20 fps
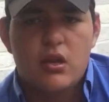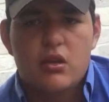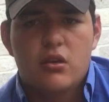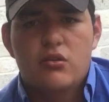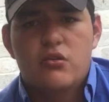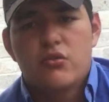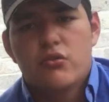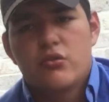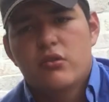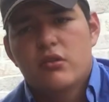
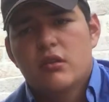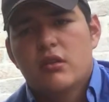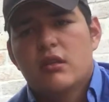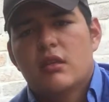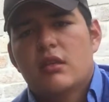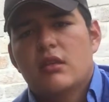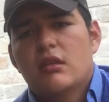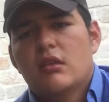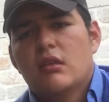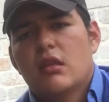Ensure
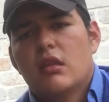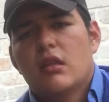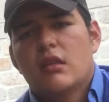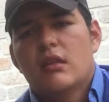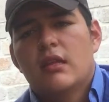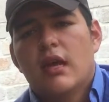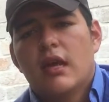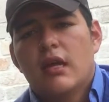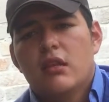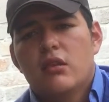
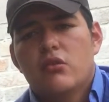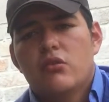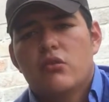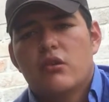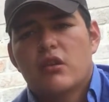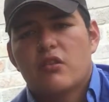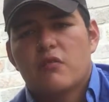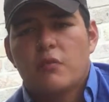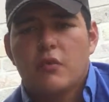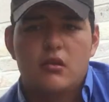that your
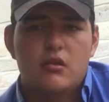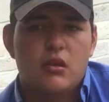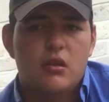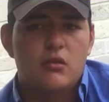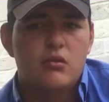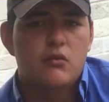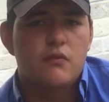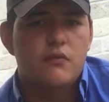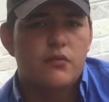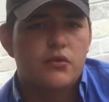
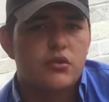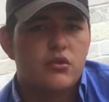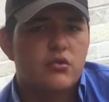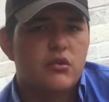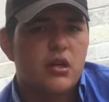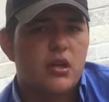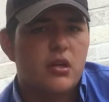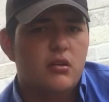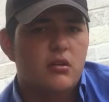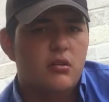expectations for your
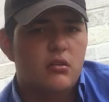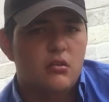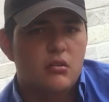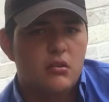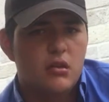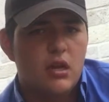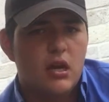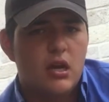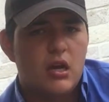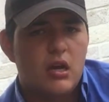child
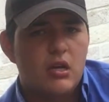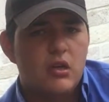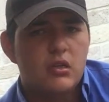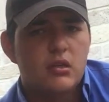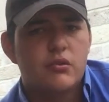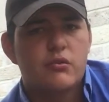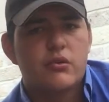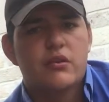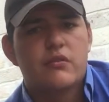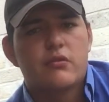are
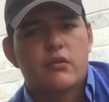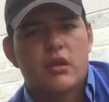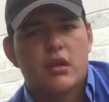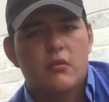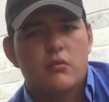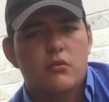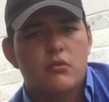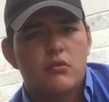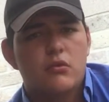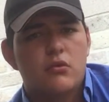
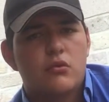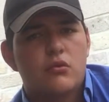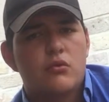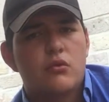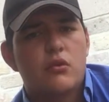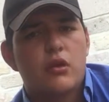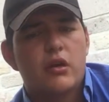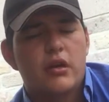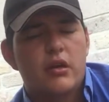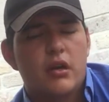reasonable
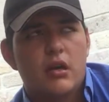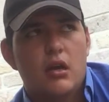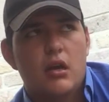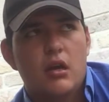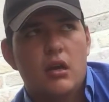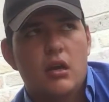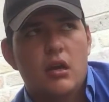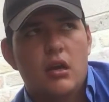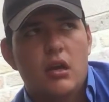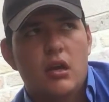to her
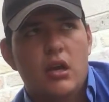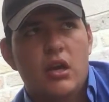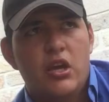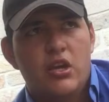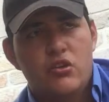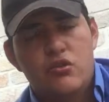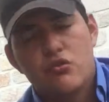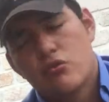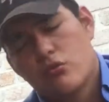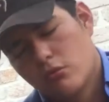
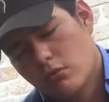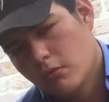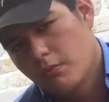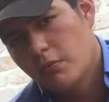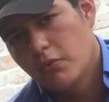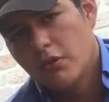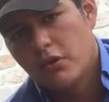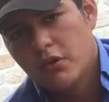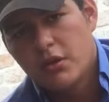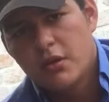age group.
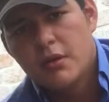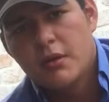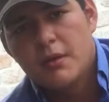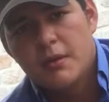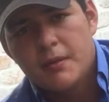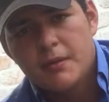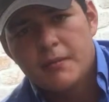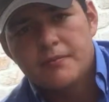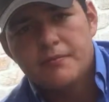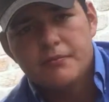
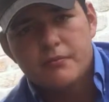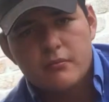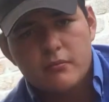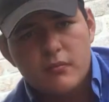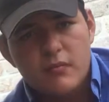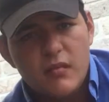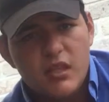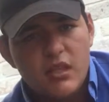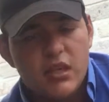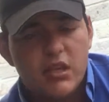
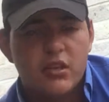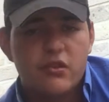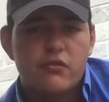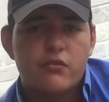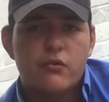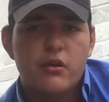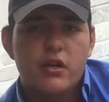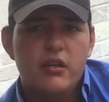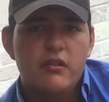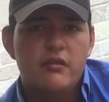
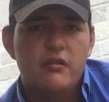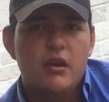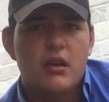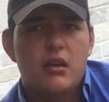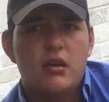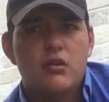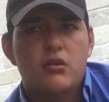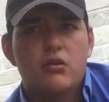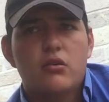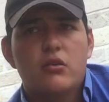Stress
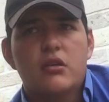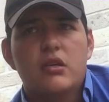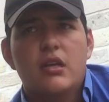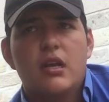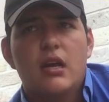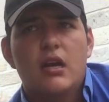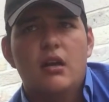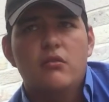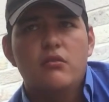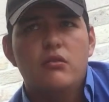are another
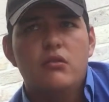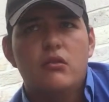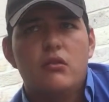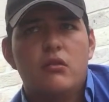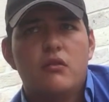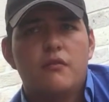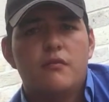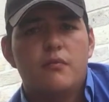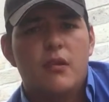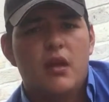cause
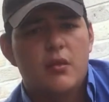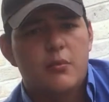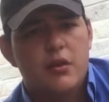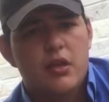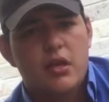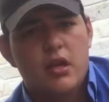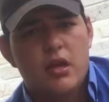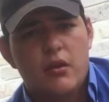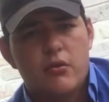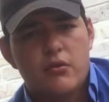of bad
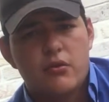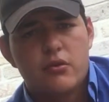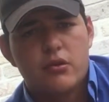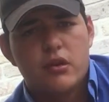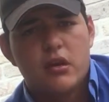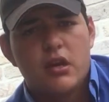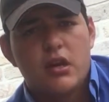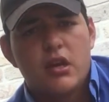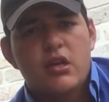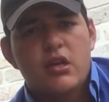behavior.
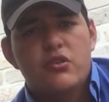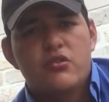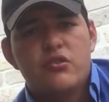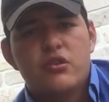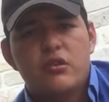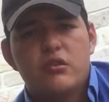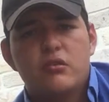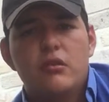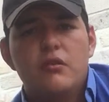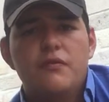
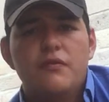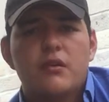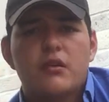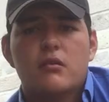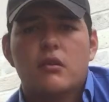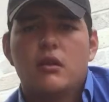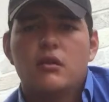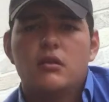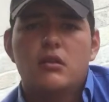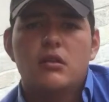Children
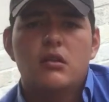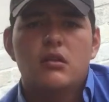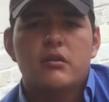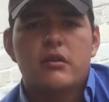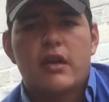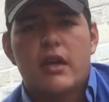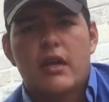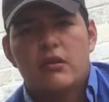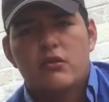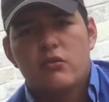frequently
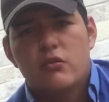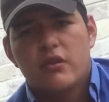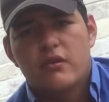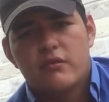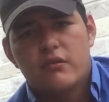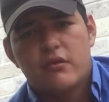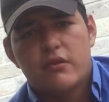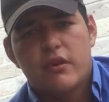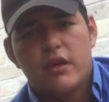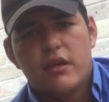react to
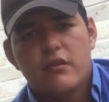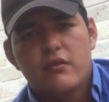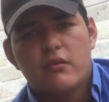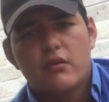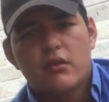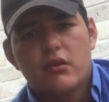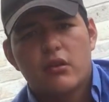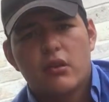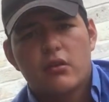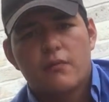stress
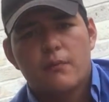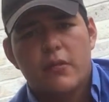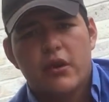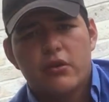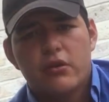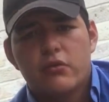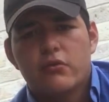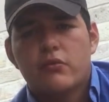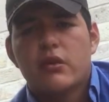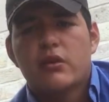by
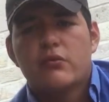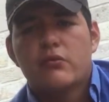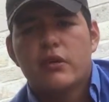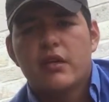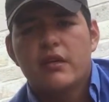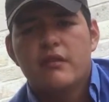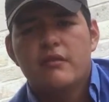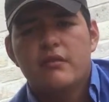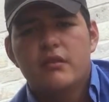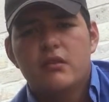
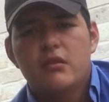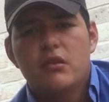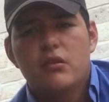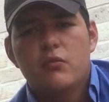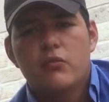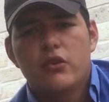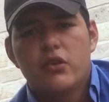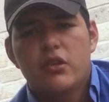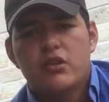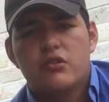regressing,
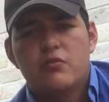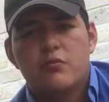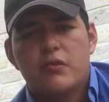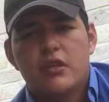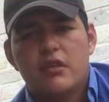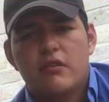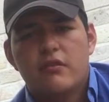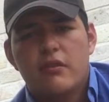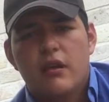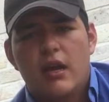which
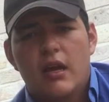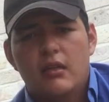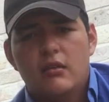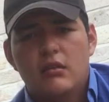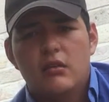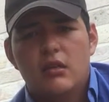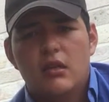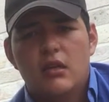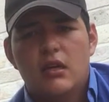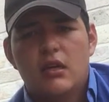means
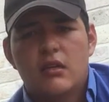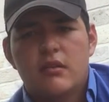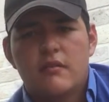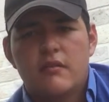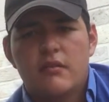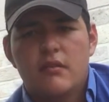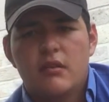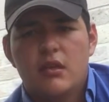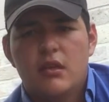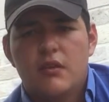acting
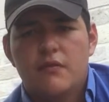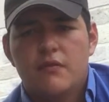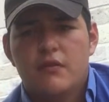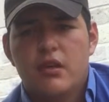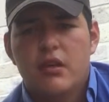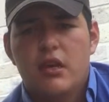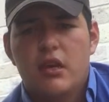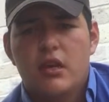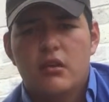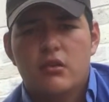as if
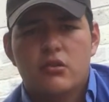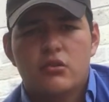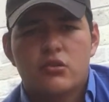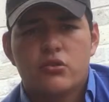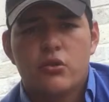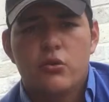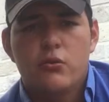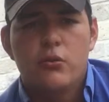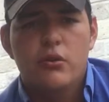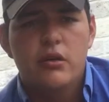they are
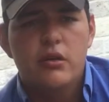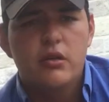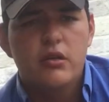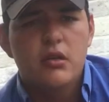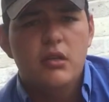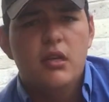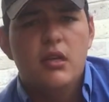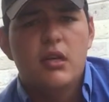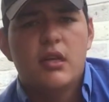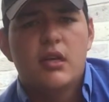younger
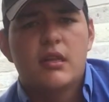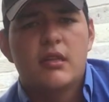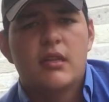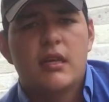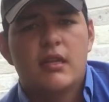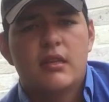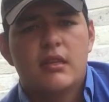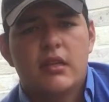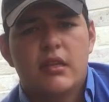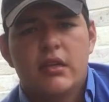
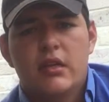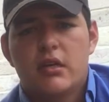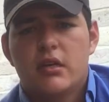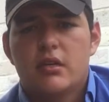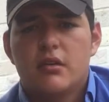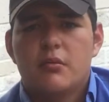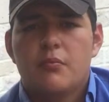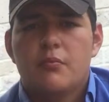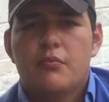than they are.